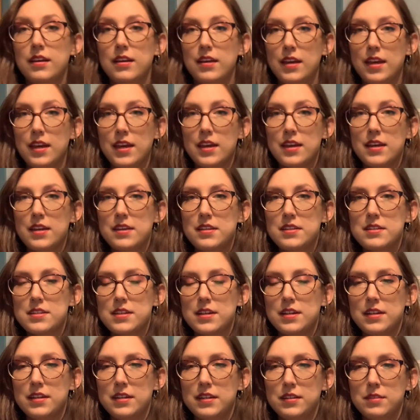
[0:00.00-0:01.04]
And
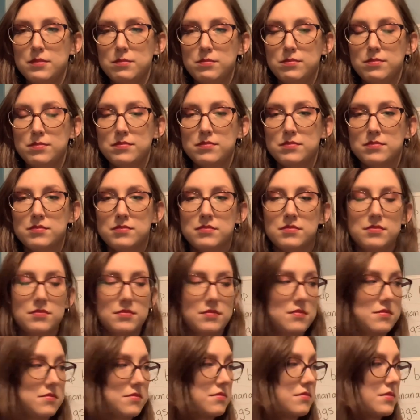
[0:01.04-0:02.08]

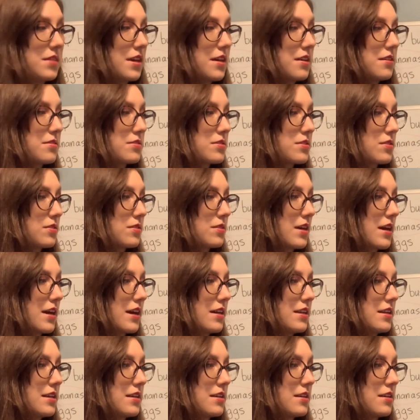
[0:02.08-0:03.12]
yeah, so that
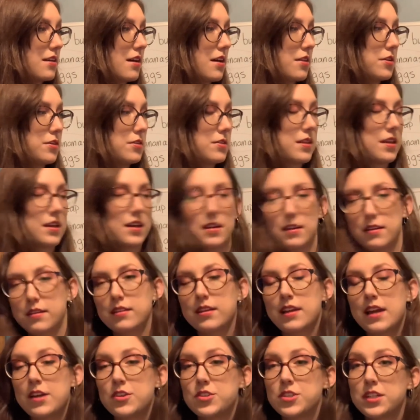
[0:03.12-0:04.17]
is, other than
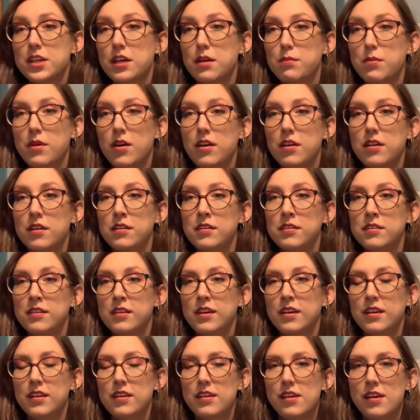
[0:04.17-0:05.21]
catching up on
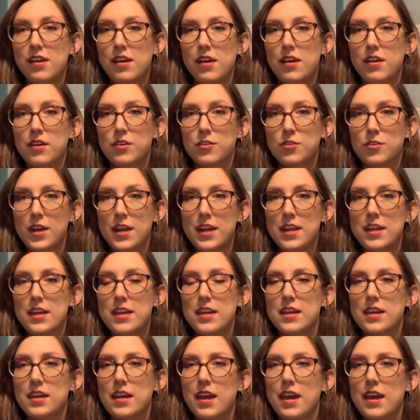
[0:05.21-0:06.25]

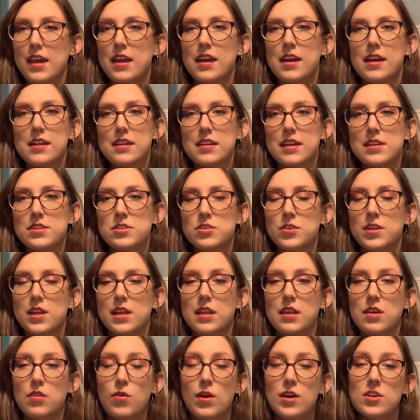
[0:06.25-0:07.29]
grading and answering
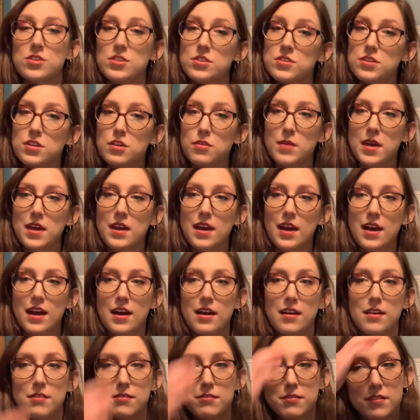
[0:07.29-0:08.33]
any questions you may
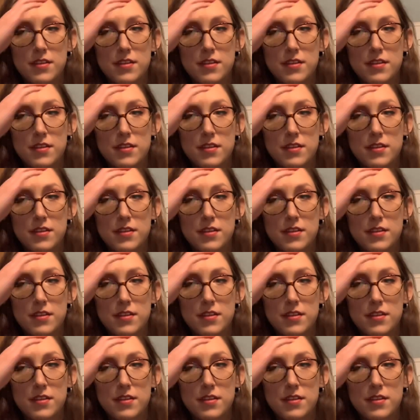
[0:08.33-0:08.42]
have,